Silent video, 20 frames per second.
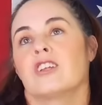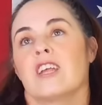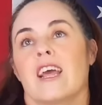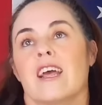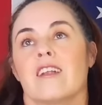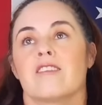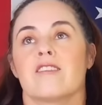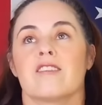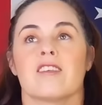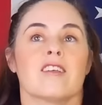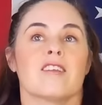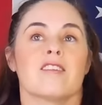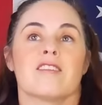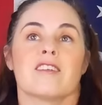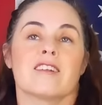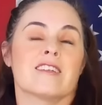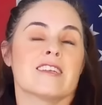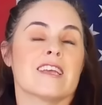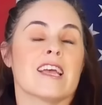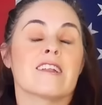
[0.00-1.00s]
dances
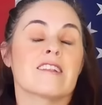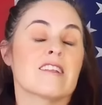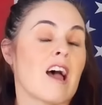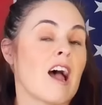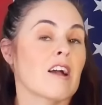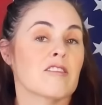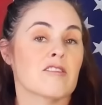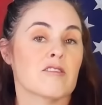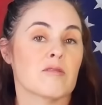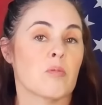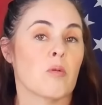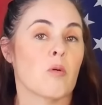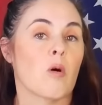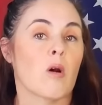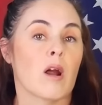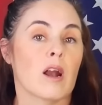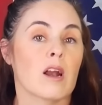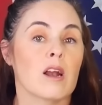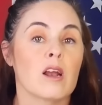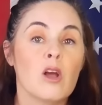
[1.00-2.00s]
and TikTok
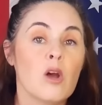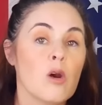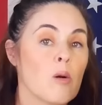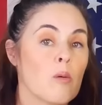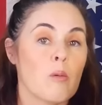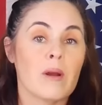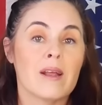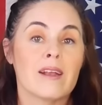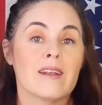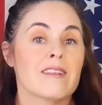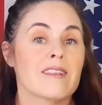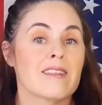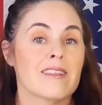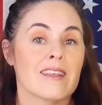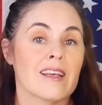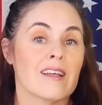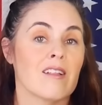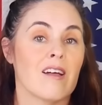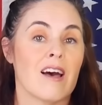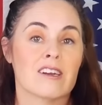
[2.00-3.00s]
support wins
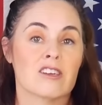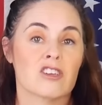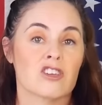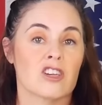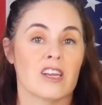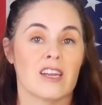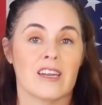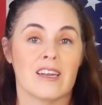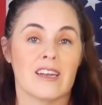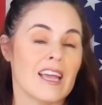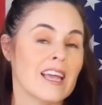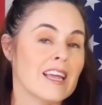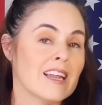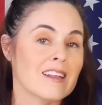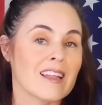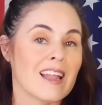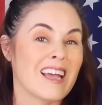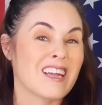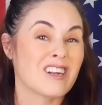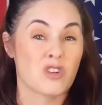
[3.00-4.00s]
the election
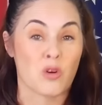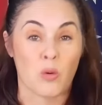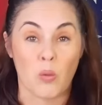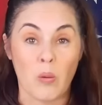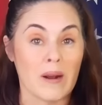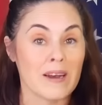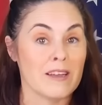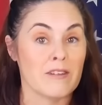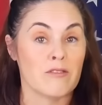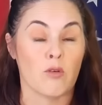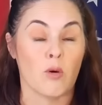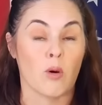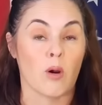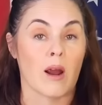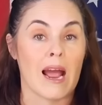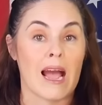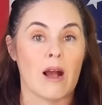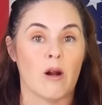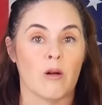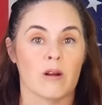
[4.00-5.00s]
in like 24
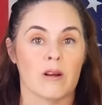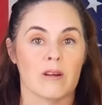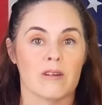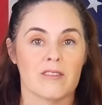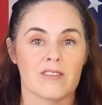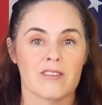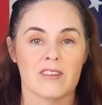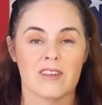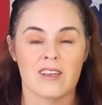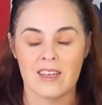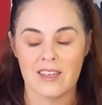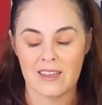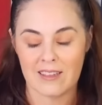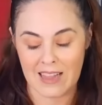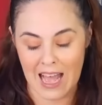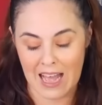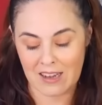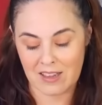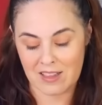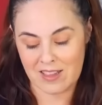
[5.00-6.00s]
hours
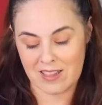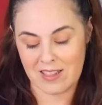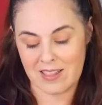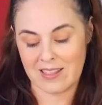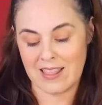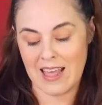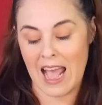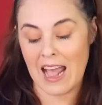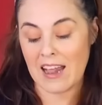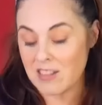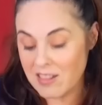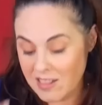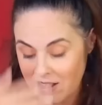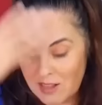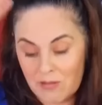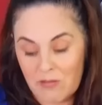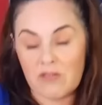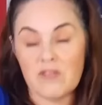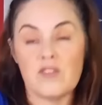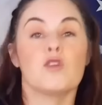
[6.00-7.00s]
that's that's
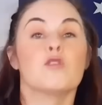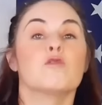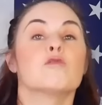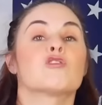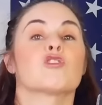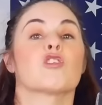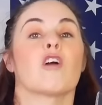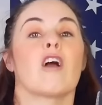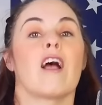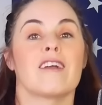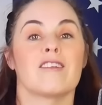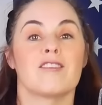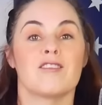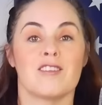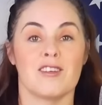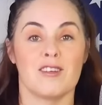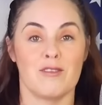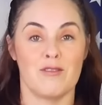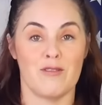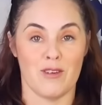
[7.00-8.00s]
the future I
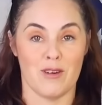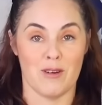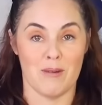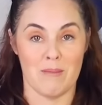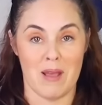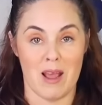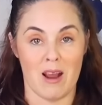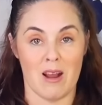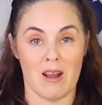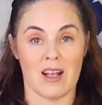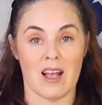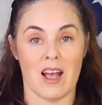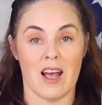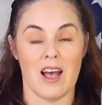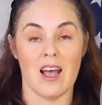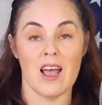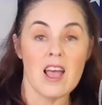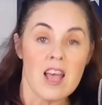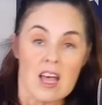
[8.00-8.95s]
see for America.